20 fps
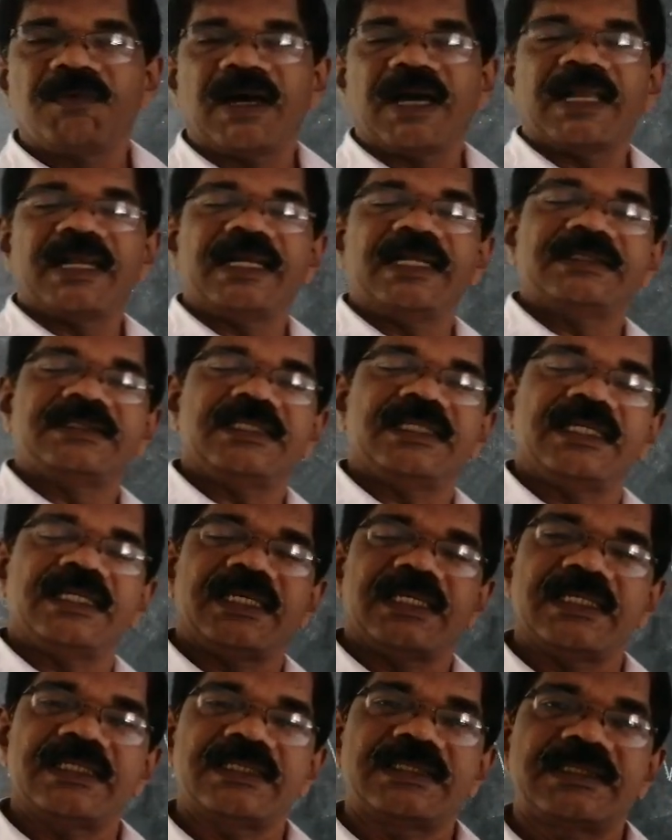Valency
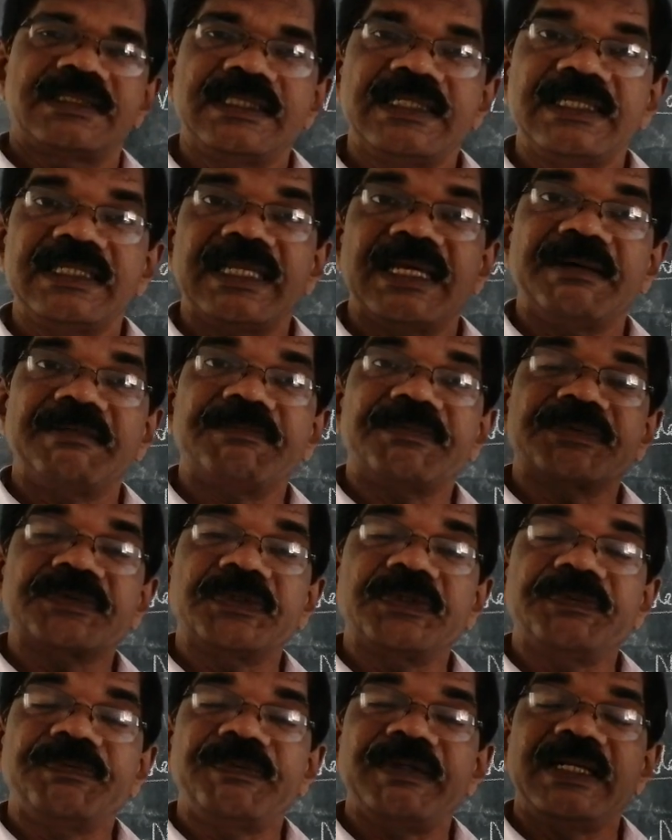is the
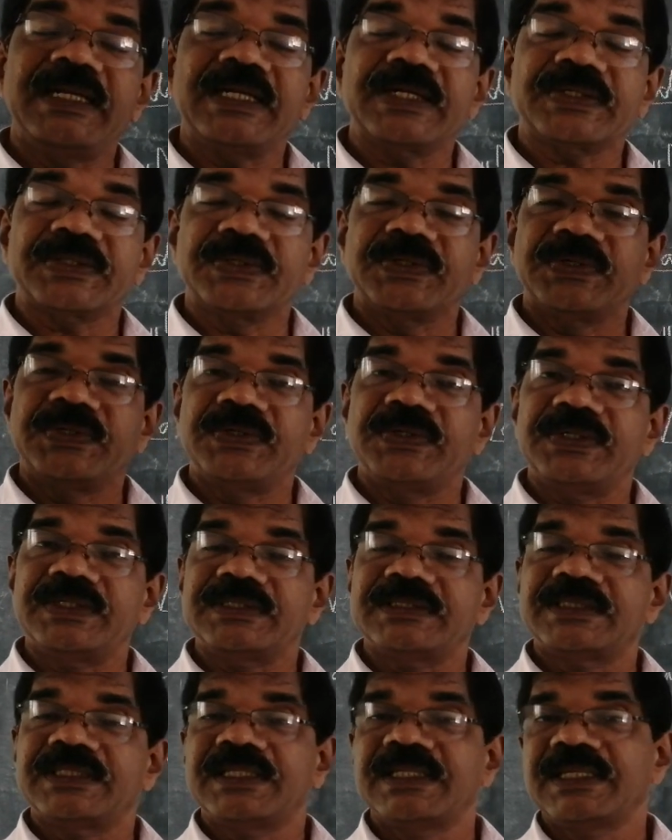number of
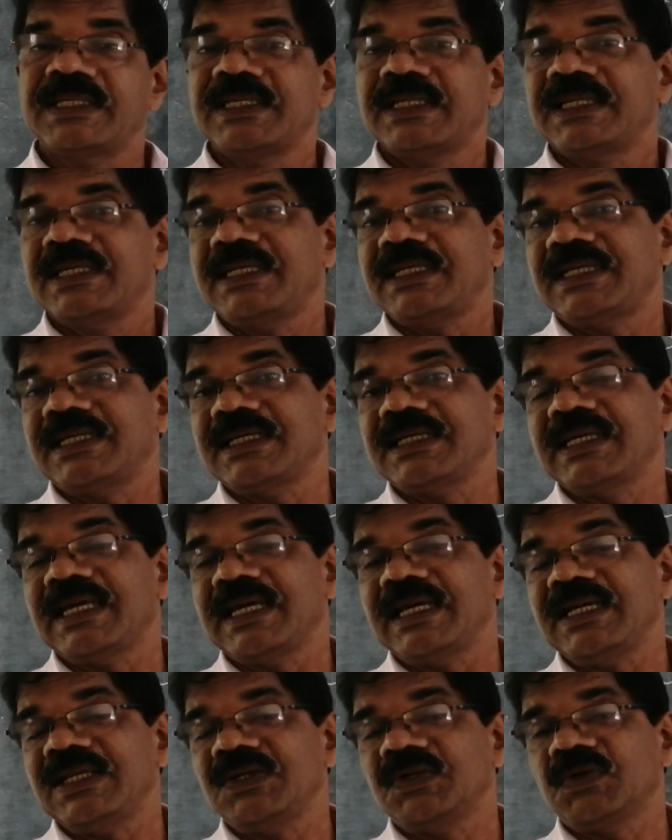electrons it
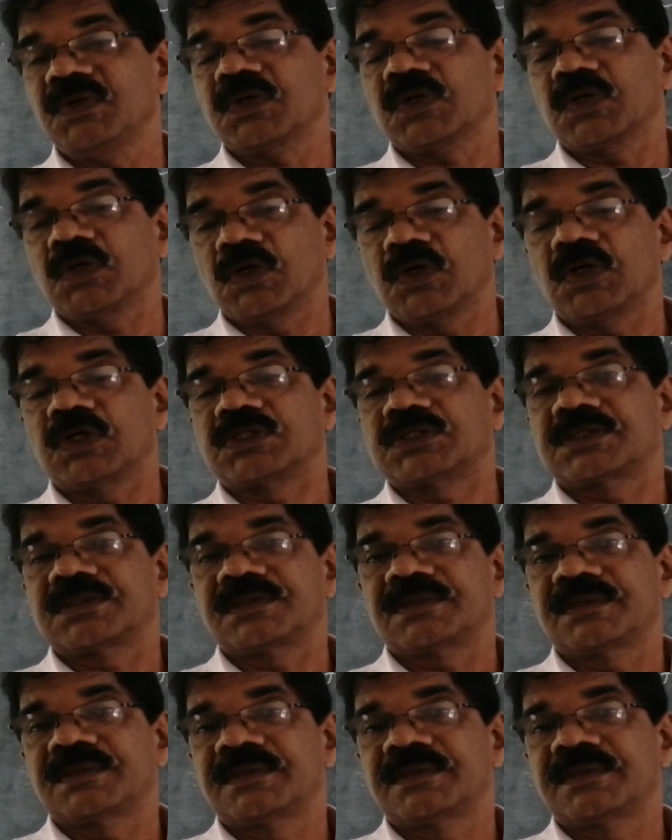gain or loss